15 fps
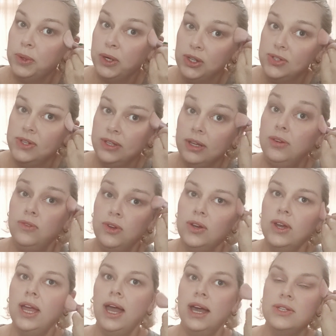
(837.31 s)
personally
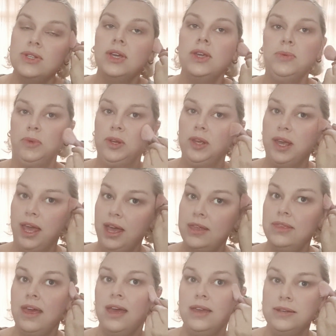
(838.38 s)
very hard to
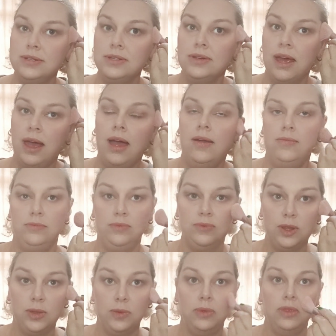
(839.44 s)
communicate that
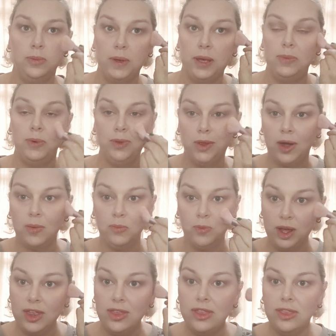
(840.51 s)
with the people that I'm
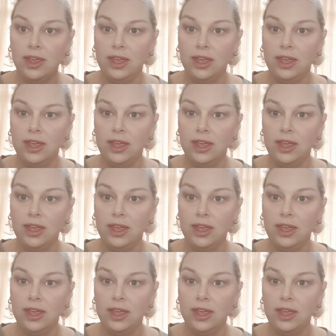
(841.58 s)
with,